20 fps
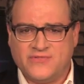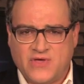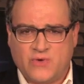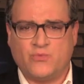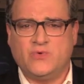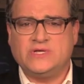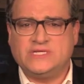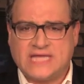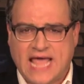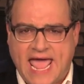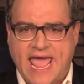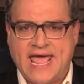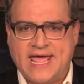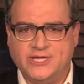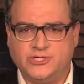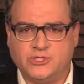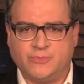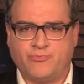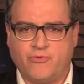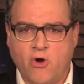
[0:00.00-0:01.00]
that was
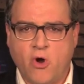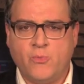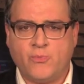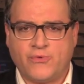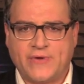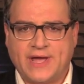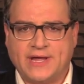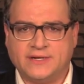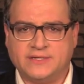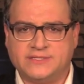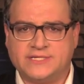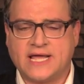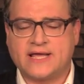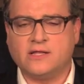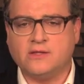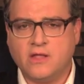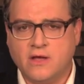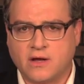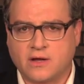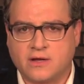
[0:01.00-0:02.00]
age appropriate. Take
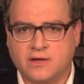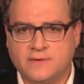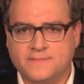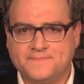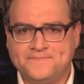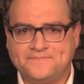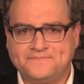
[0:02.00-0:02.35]
a look.